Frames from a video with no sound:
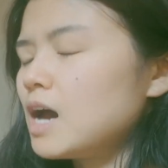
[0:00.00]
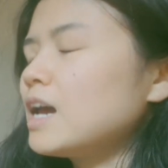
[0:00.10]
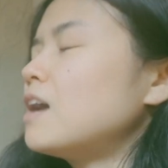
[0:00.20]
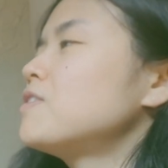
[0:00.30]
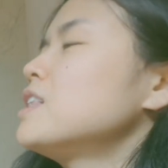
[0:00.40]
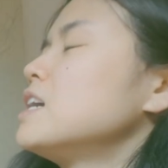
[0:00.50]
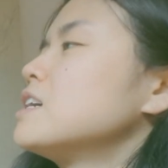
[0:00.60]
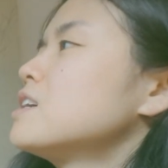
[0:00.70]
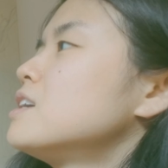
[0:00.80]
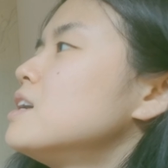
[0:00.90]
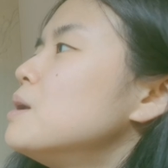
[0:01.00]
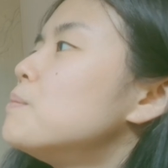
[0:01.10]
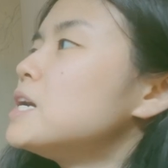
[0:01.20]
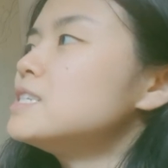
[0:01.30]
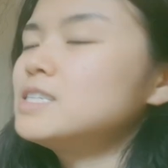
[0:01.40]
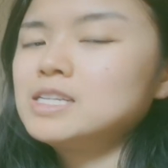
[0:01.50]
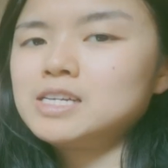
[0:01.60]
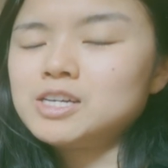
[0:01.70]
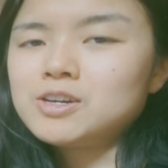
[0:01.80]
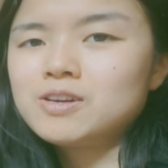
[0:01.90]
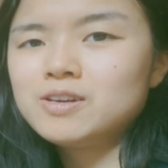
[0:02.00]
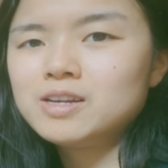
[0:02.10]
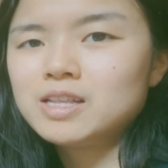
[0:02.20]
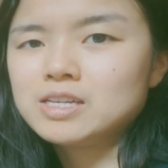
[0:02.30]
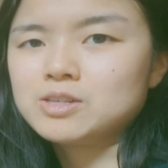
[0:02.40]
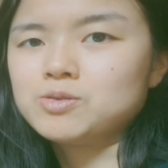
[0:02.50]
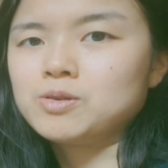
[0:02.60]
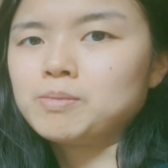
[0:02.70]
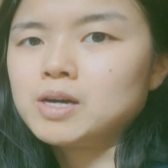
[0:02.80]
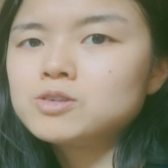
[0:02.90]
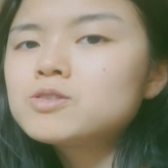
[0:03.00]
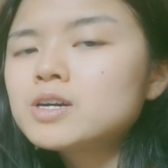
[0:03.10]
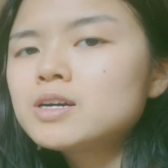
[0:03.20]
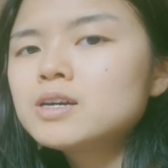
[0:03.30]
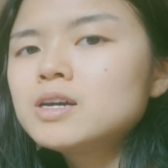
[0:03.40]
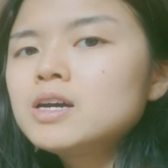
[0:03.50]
I have it like pasted here, like a sort of mantra,